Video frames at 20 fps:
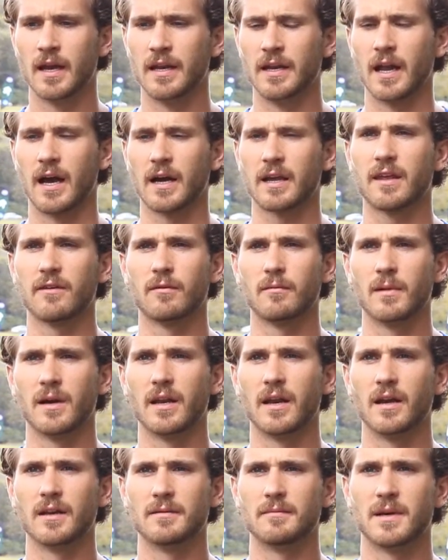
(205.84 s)
not giving
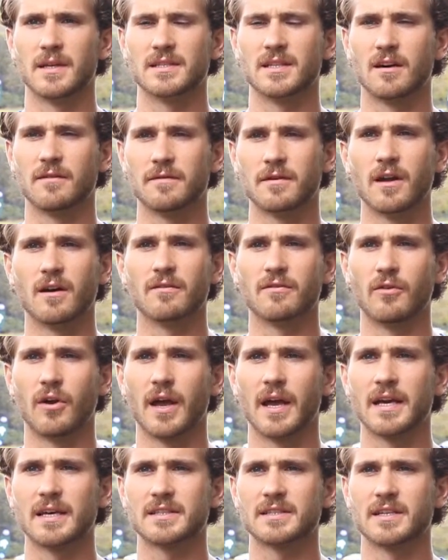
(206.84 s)
myself enough
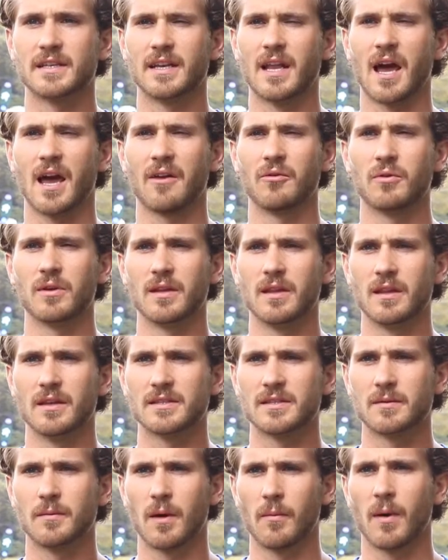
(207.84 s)
rest and not really
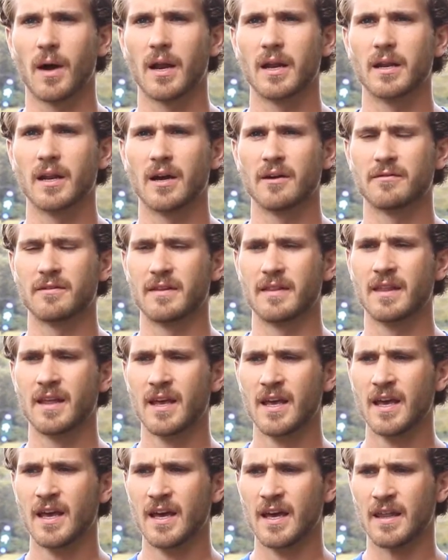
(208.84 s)
listening to my body enough. And
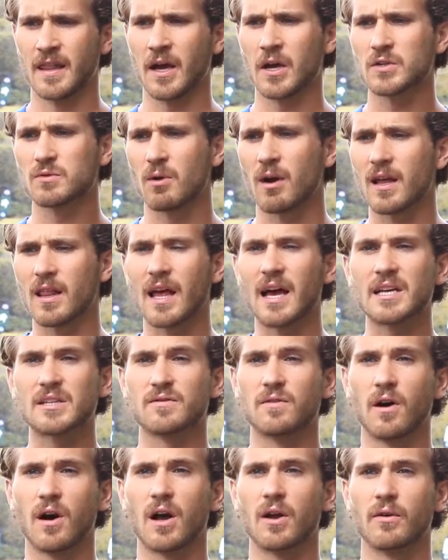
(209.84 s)
that was why
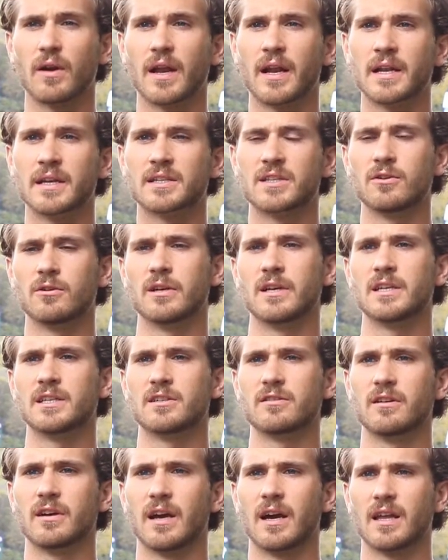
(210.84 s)
last fall I ran into an
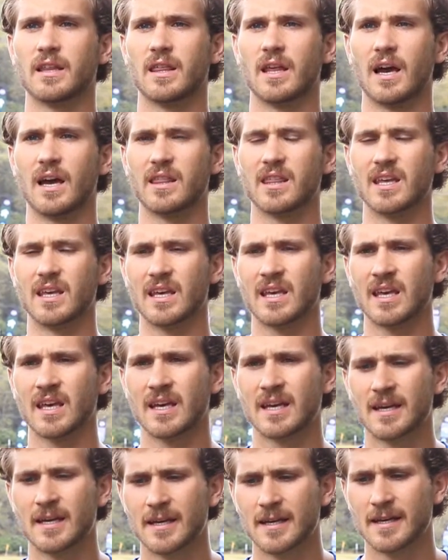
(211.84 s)
injury, I think.
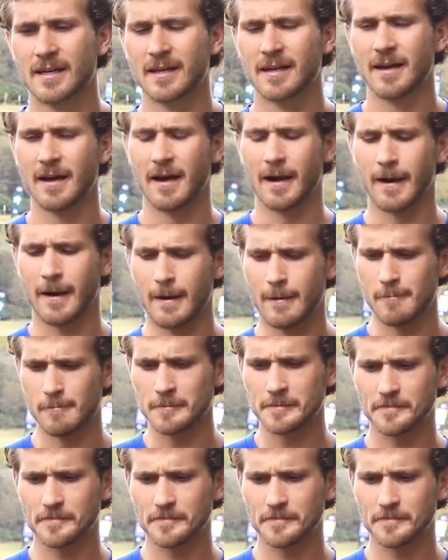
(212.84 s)
I